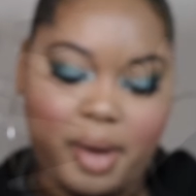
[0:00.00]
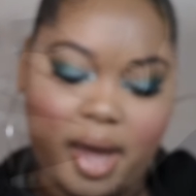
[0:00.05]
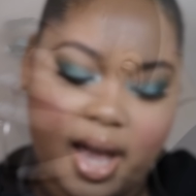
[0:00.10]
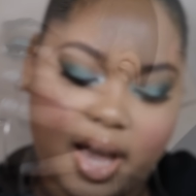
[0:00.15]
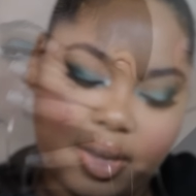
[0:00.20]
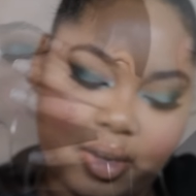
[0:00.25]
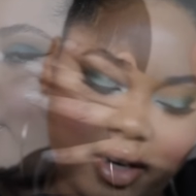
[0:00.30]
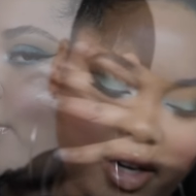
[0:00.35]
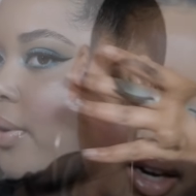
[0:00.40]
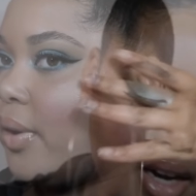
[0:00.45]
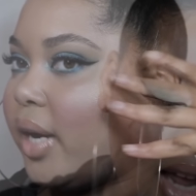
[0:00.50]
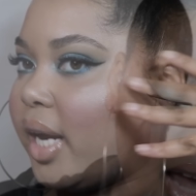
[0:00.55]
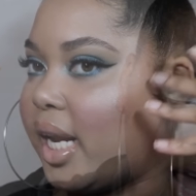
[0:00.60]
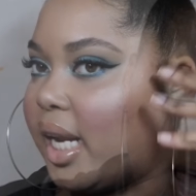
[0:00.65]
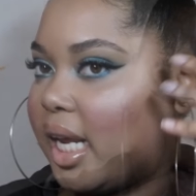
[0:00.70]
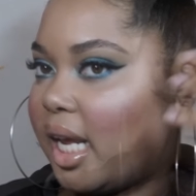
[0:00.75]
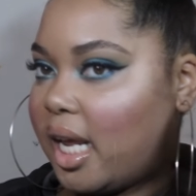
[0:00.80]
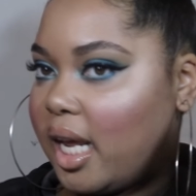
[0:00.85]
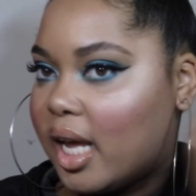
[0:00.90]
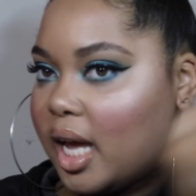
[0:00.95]
powder.
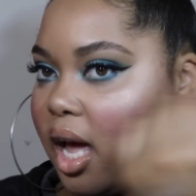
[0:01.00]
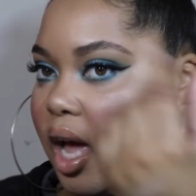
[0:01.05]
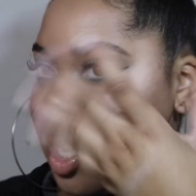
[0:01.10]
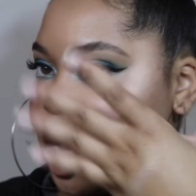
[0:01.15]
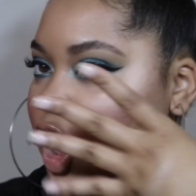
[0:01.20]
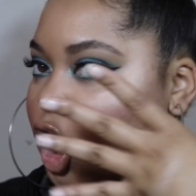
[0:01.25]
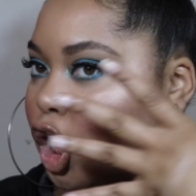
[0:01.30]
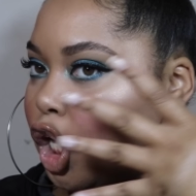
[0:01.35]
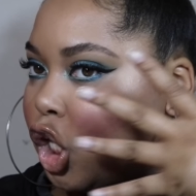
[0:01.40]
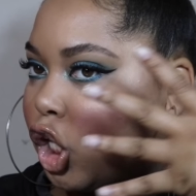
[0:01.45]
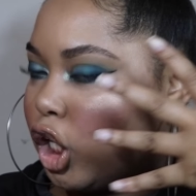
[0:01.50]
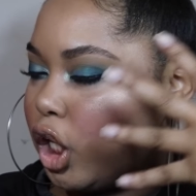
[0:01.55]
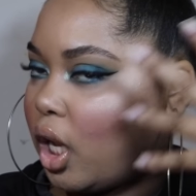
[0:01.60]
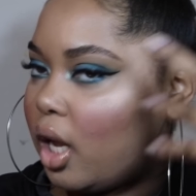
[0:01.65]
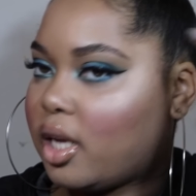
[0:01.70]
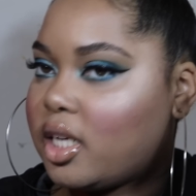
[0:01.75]
Pretty glow.